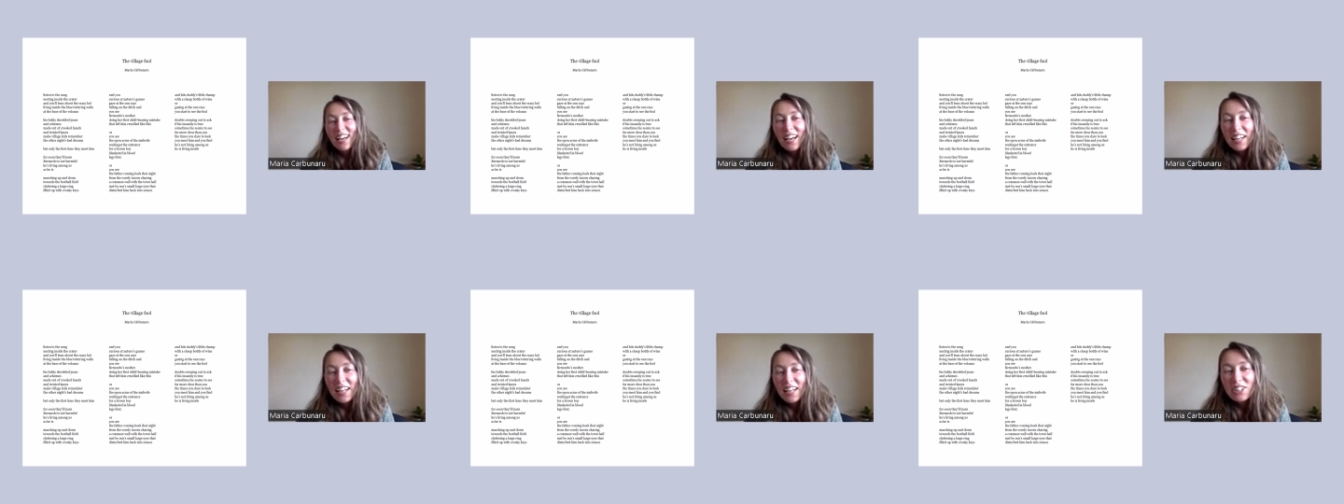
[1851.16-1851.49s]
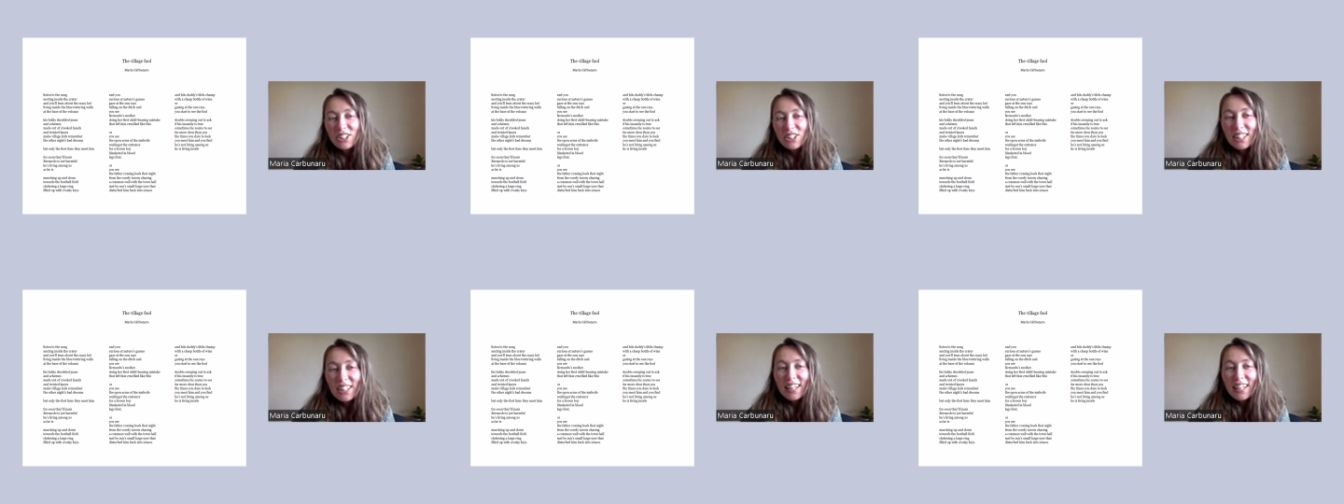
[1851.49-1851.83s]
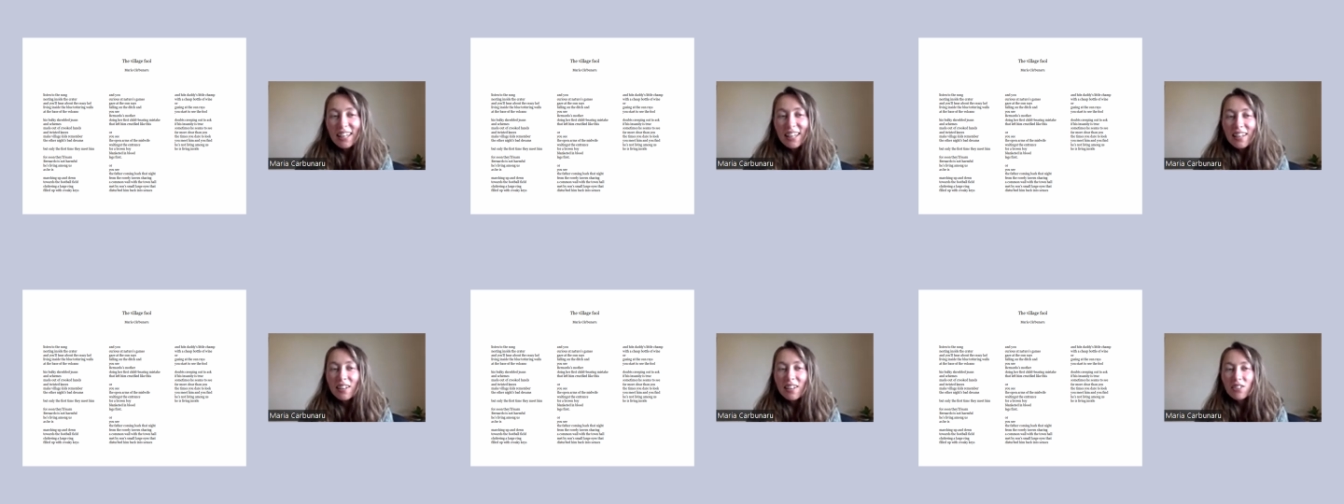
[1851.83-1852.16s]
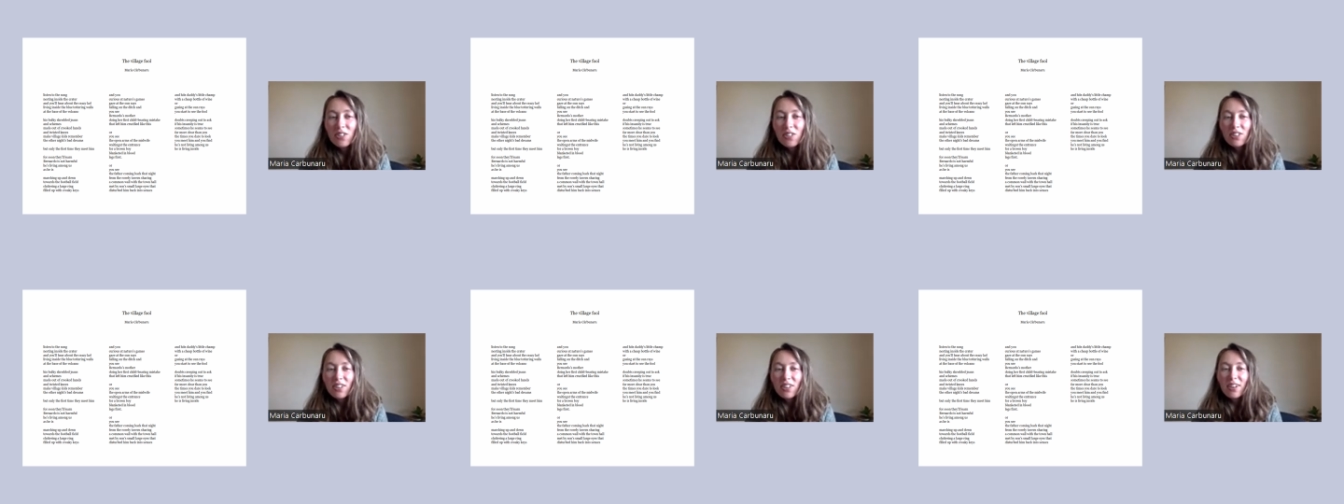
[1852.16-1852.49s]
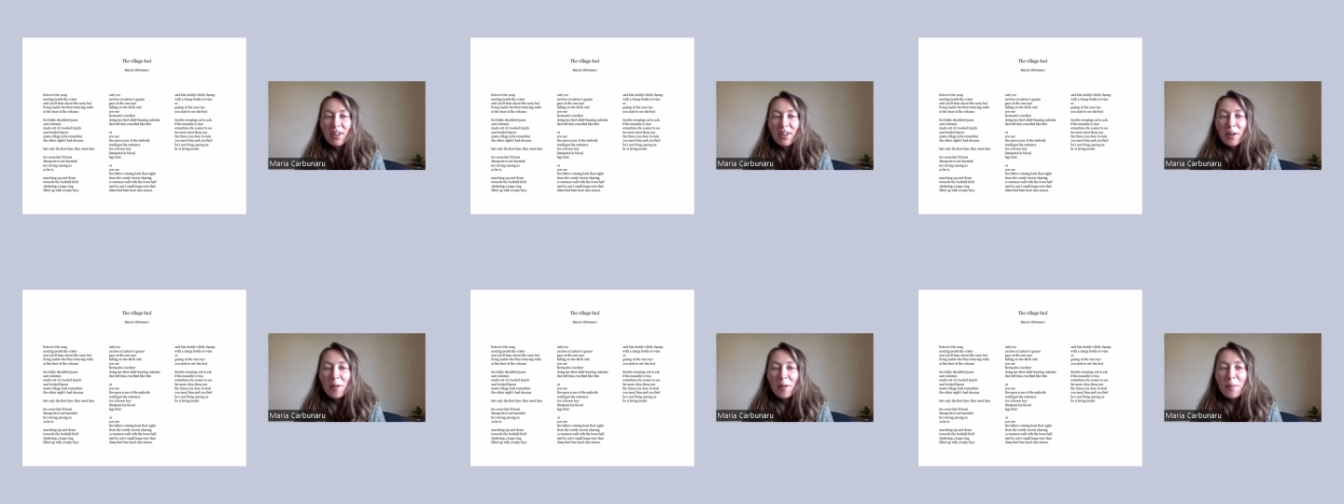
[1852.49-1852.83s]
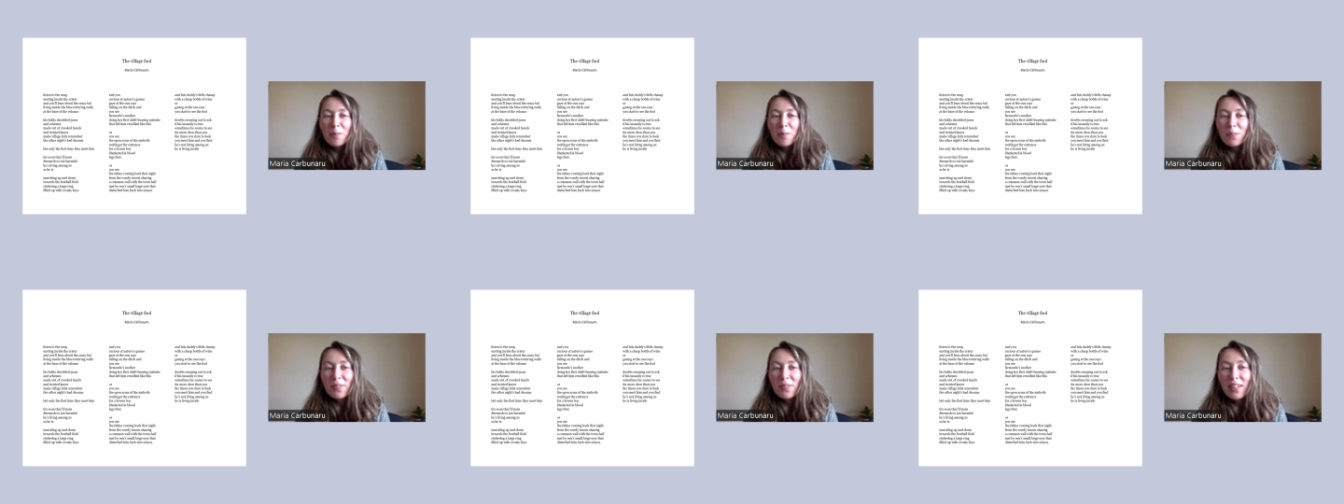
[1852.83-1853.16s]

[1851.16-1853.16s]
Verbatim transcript: actually, it's um,